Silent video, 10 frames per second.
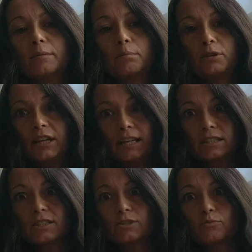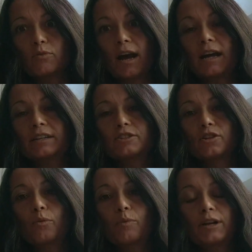bliss, right?
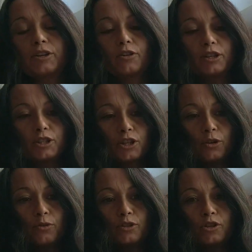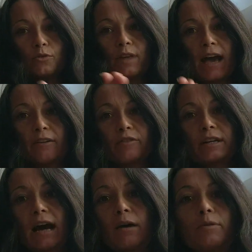So when you're in tune to the every
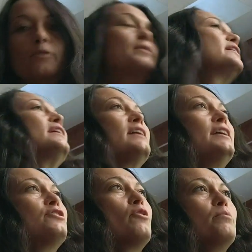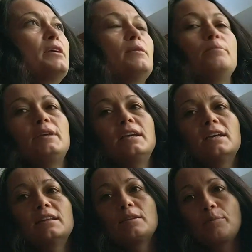now moment, and I don't mean
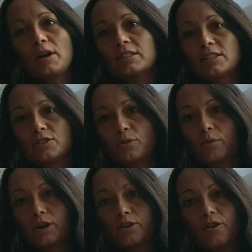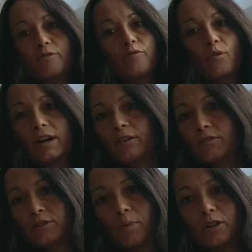being in the present to where you're avoiding
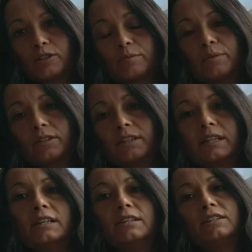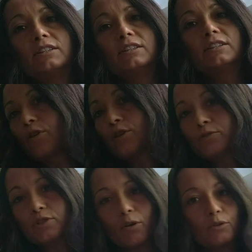responsibilities or
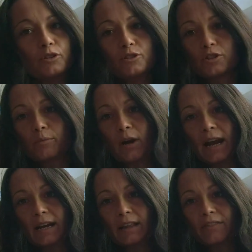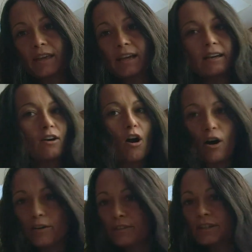you don't use your brain and think,
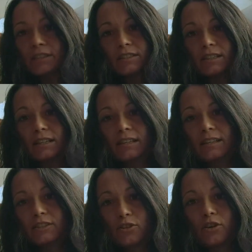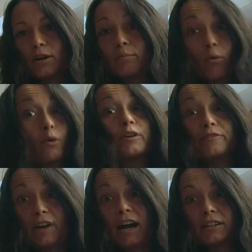obviously these are
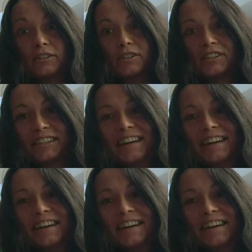important factors.